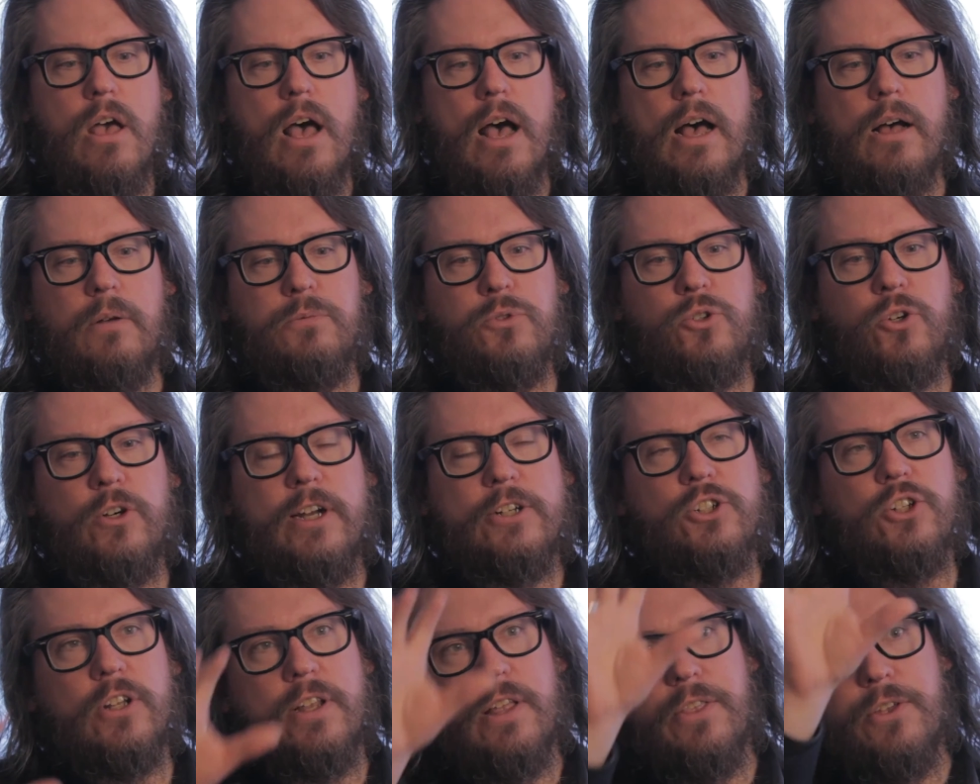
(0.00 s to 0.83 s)
Um,
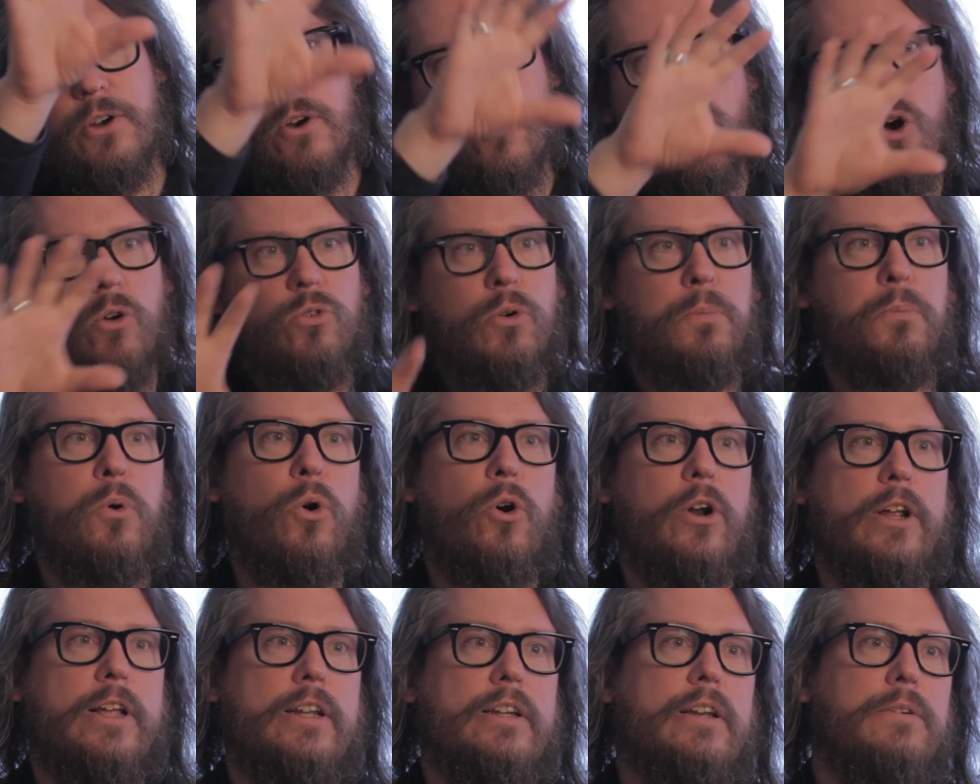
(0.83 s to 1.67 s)
traditionally, they're all
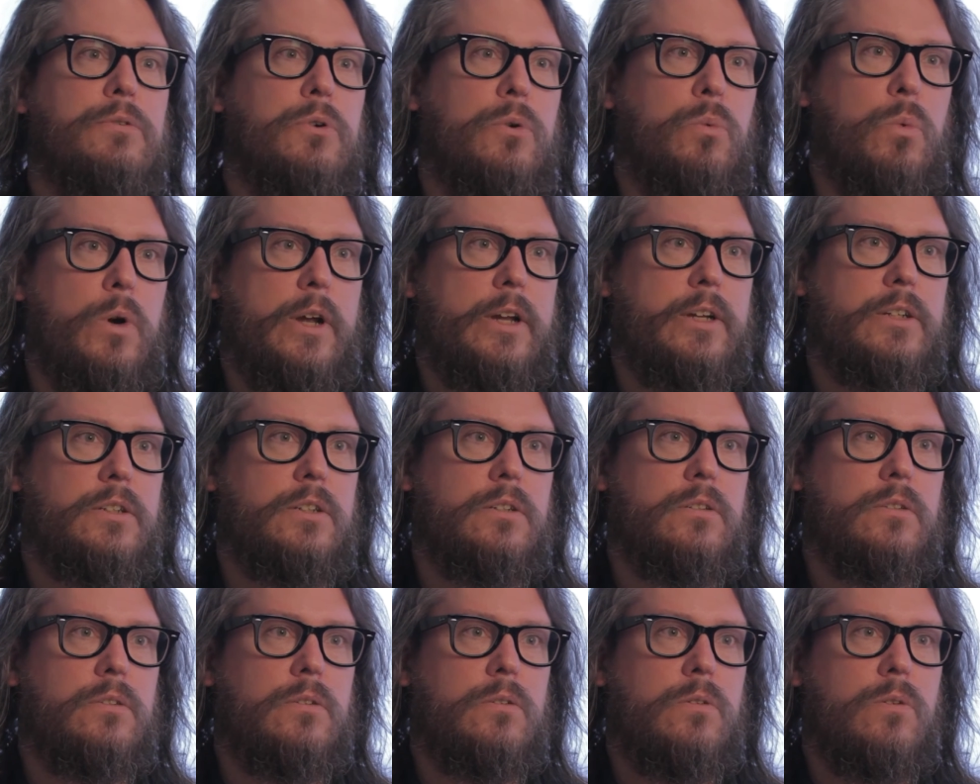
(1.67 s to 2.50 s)
reporting in different ways.